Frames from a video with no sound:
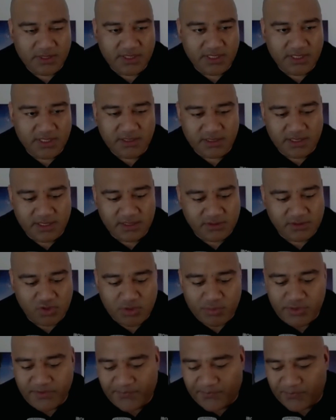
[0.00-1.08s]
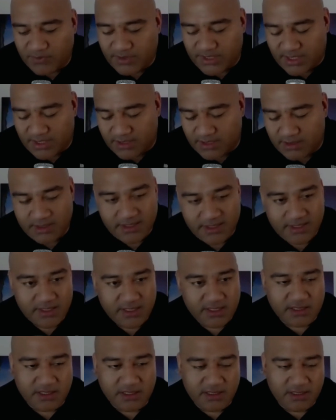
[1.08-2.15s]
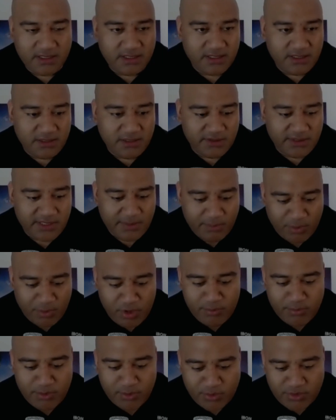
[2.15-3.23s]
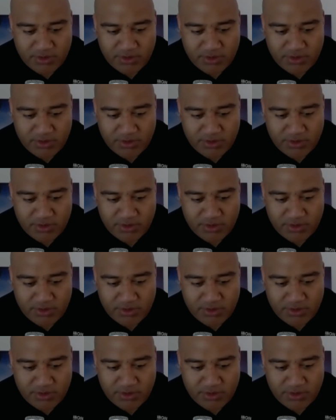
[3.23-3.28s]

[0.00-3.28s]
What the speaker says: and talk me through that moment